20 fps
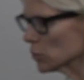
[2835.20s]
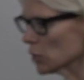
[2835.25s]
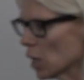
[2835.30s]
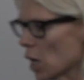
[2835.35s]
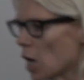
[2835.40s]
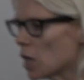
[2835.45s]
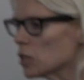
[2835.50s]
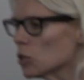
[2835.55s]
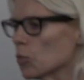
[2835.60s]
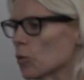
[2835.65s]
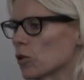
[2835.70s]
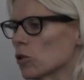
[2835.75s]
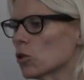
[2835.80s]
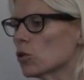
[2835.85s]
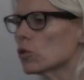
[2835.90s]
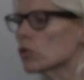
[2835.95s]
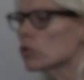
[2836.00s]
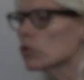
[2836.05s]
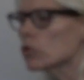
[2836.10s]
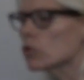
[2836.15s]
has been
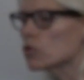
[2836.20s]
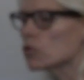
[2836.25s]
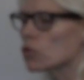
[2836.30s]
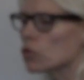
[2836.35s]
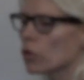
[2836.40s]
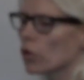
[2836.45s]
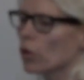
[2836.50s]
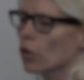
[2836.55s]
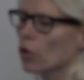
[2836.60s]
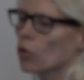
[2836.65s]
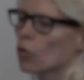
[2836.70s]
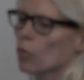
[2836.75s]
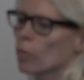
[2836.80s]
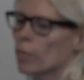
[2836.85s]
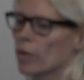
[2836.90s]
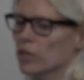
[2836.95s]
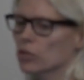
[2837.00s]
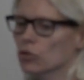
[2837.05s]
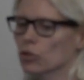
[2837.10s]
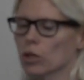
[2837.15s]
used to
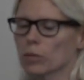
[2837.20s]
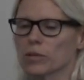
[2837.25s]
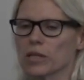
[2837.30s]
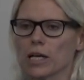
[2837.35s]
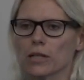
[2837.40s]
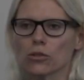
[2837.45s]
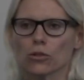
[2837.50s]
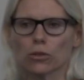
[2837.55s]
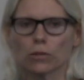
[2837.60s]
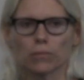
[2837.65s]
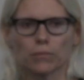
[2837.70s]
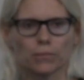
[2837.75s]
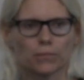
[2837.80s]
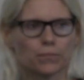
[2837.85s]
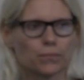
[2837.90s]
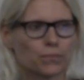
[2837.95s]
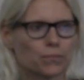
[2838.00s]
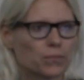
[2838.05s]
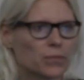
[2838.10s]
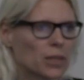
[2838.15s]
measure obsession.
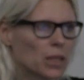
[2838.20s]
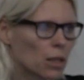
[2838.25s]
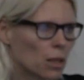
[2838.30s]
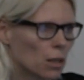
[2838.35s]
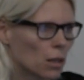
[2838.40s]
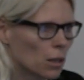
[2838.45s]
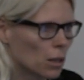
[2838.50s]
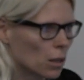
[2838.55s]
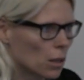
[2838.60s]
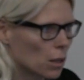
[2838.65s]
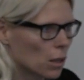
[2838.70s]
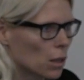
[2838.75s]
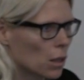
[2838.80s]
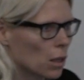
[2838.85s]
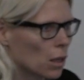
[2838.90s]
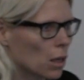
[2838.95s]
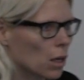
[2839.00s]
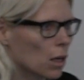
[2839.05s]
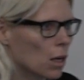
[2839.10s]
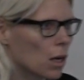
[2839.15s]

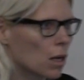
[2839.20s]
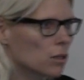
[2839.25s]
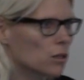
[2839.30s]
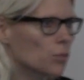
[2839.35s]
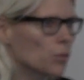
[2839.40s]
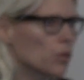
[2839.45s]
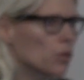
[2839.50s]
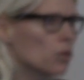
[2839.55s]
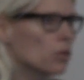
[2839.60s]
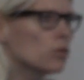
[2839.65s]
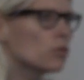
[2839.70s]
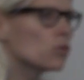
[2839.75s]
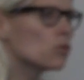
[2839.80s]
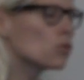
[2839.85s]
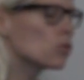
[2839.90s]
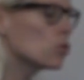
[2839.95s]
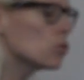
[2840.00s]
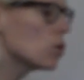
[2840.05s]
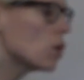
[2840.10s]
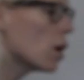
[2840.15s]
It's been used
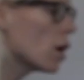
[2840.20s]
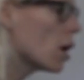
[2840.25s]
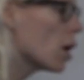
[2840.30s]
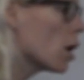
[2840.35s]
to